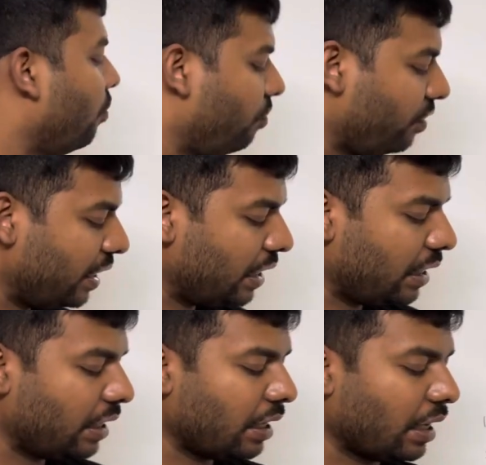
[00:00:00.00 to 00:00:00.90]
we
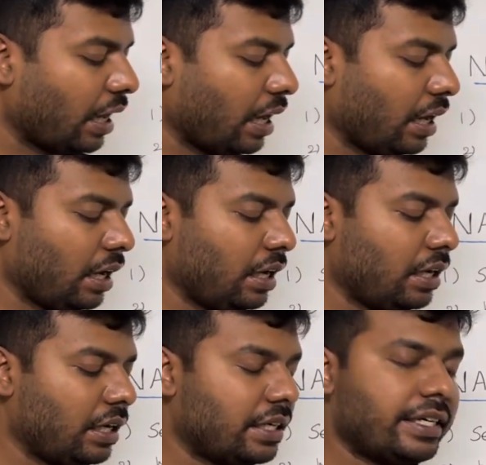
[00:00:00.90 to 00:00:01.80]

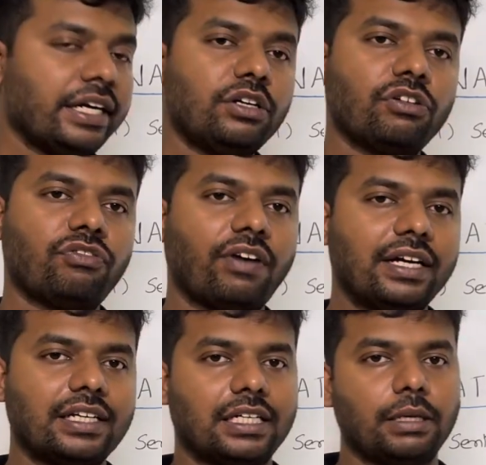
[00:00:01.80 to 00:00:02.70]
tend to find
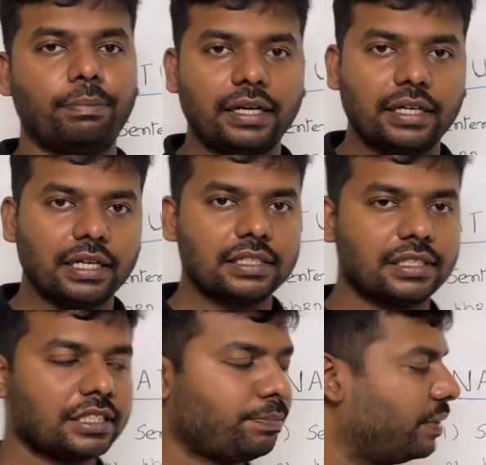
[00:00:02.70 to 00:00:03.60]
the
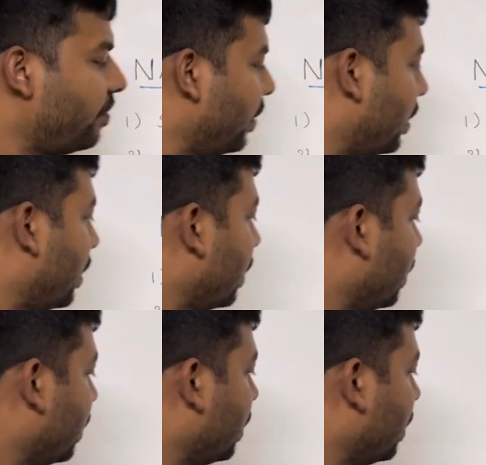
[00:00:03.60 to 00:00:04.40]
dependencies between the